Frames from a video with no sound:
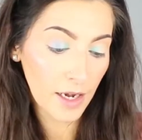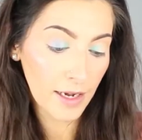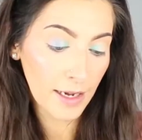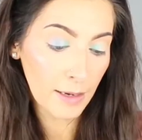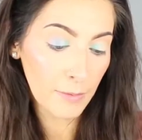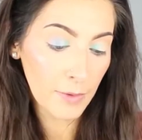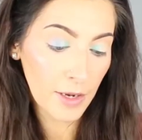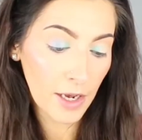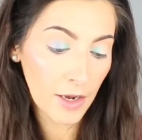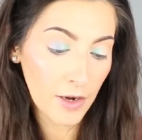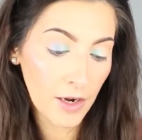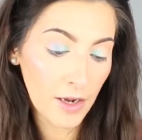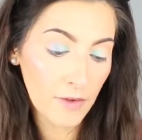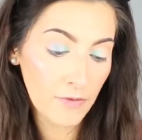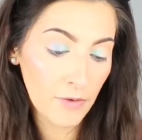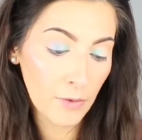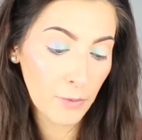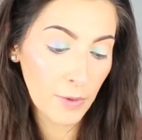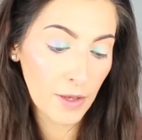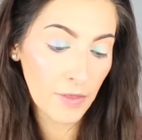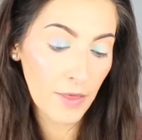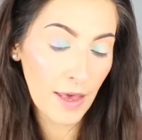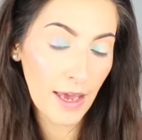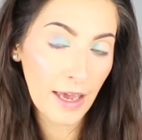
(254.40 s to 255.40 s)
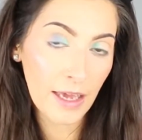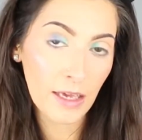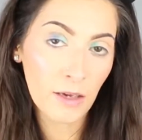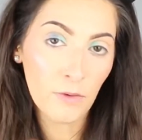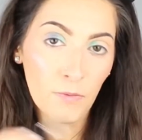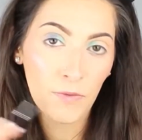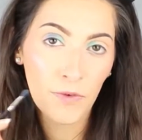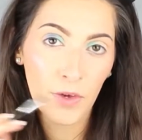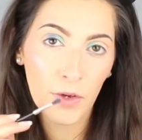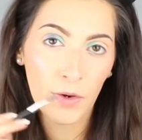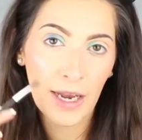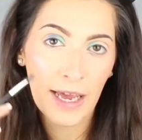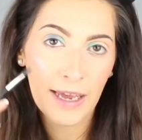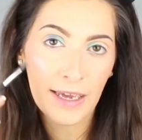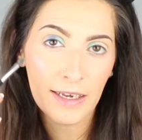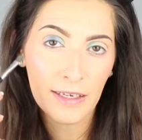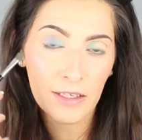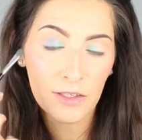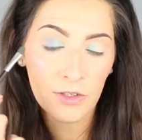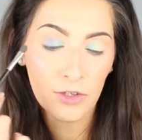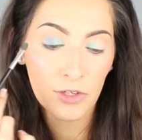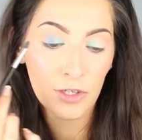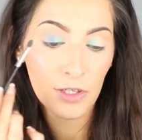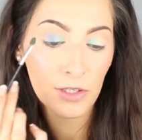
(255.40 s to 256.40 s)
I am going over with a few
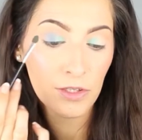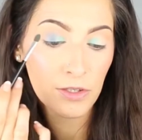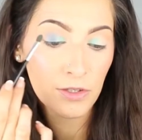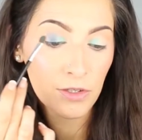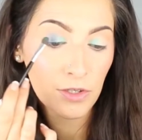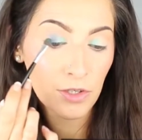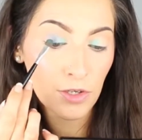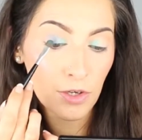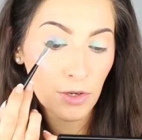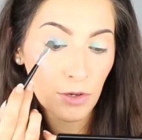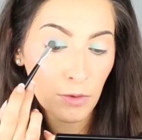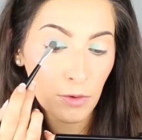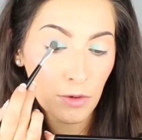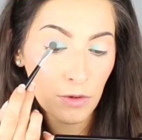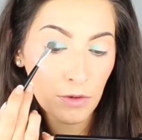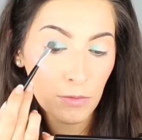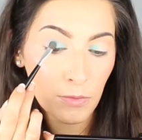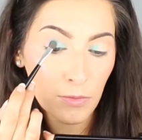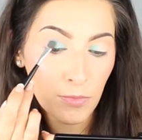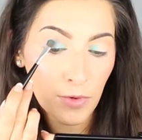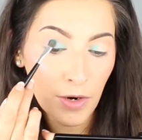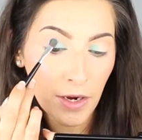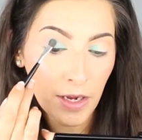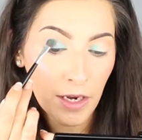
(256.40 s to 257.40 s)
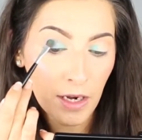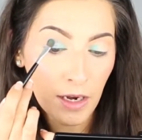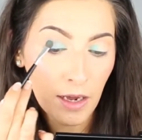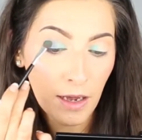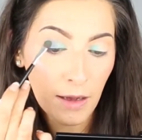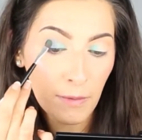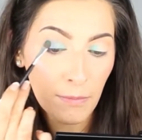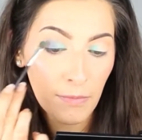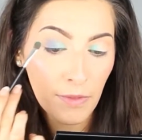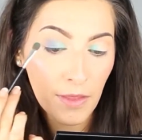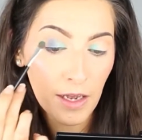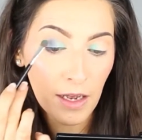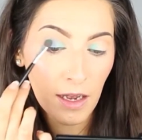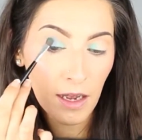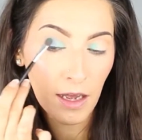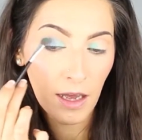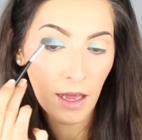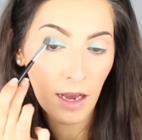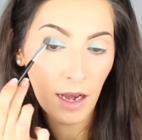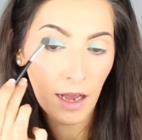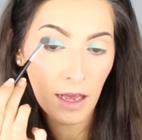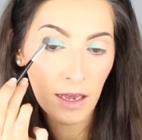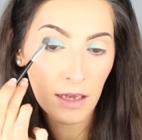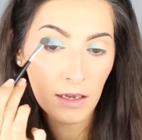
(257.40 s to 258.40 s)
layers just to brighten up the
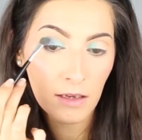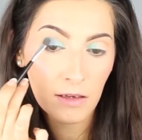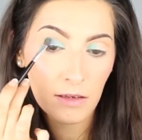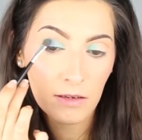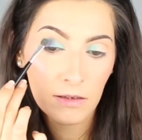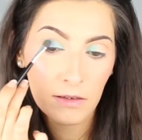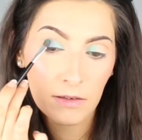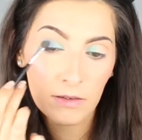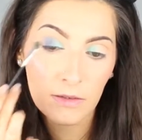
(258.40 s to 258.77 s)
colour.